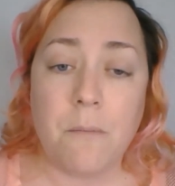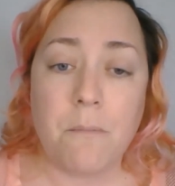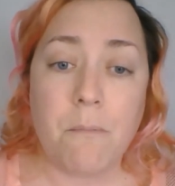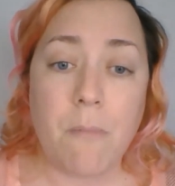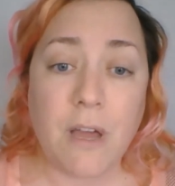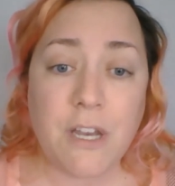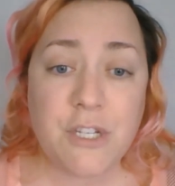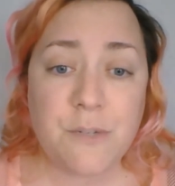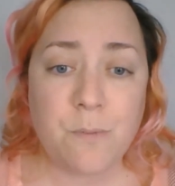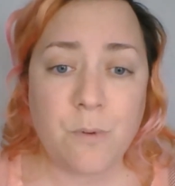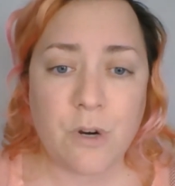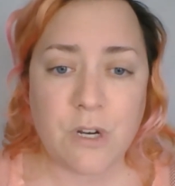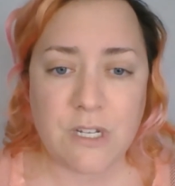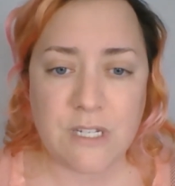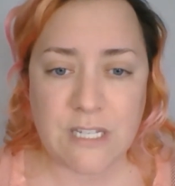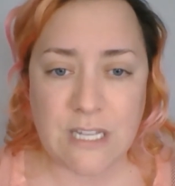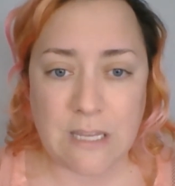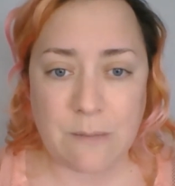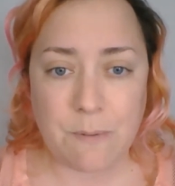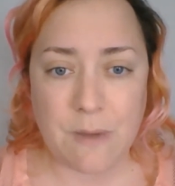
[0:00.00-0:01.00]
much more
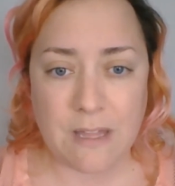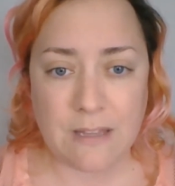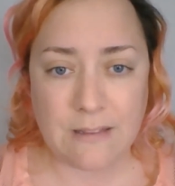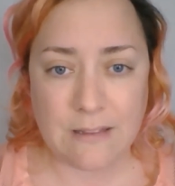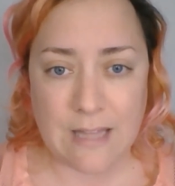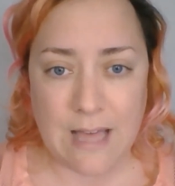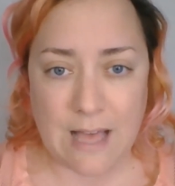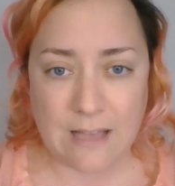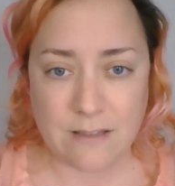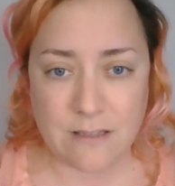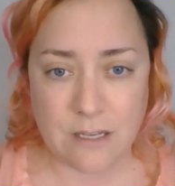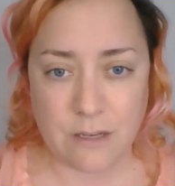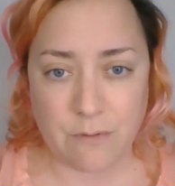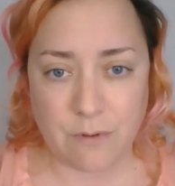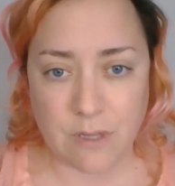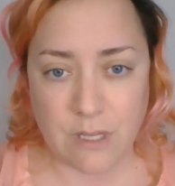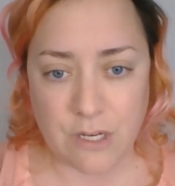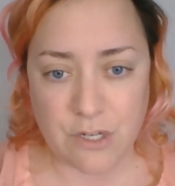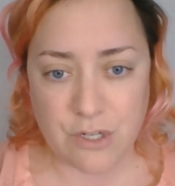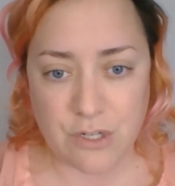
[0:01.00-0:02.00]
deep and lasting
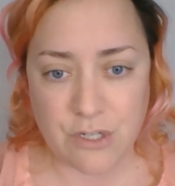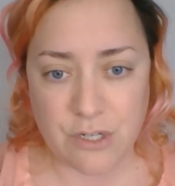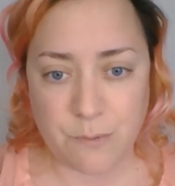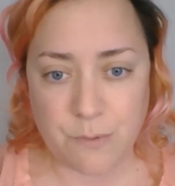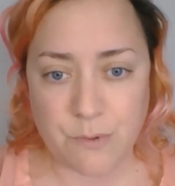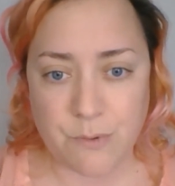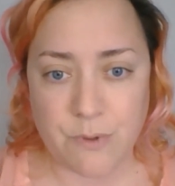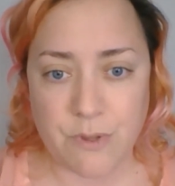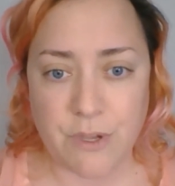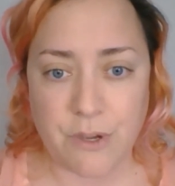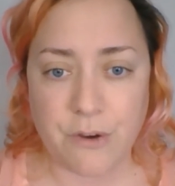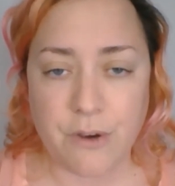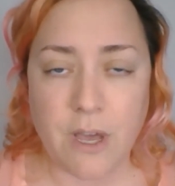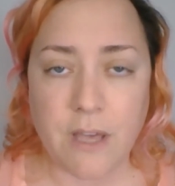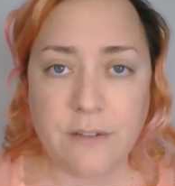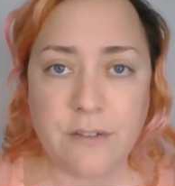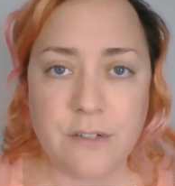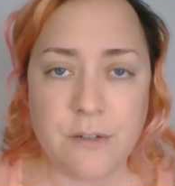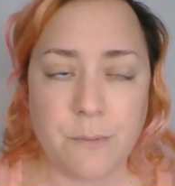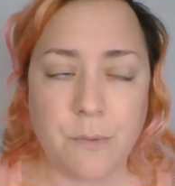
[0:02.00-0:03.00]
relationships with your
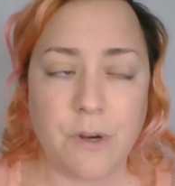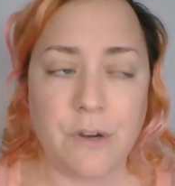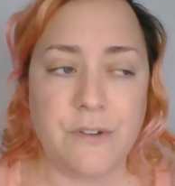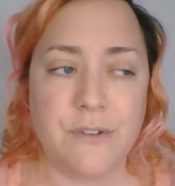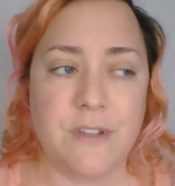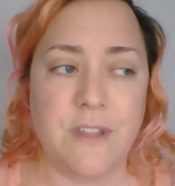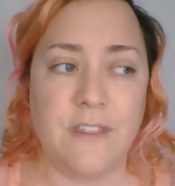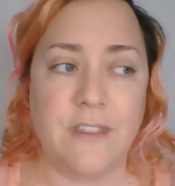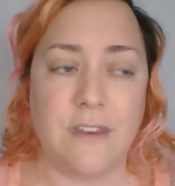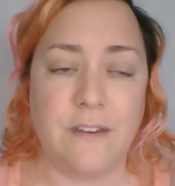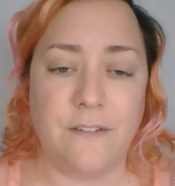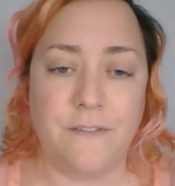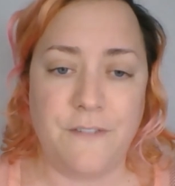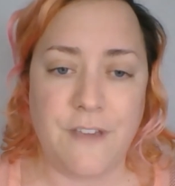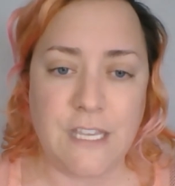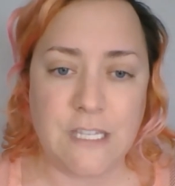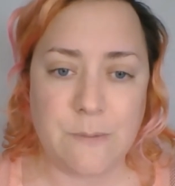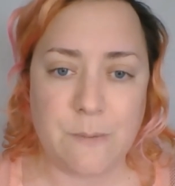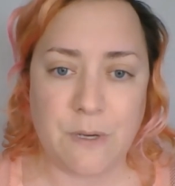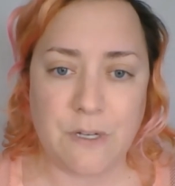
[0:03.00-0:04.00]
customers than
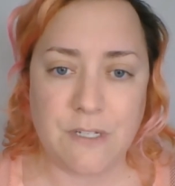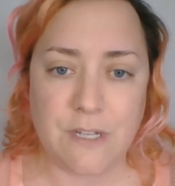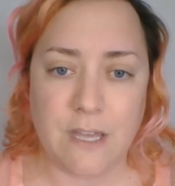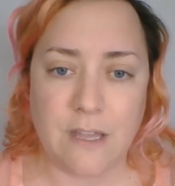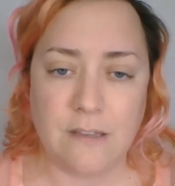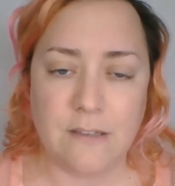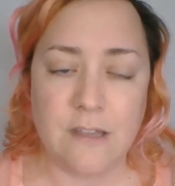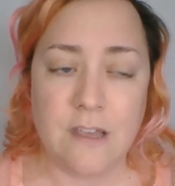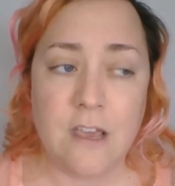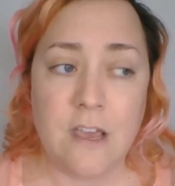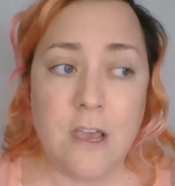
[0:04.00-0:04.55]
Facebook does.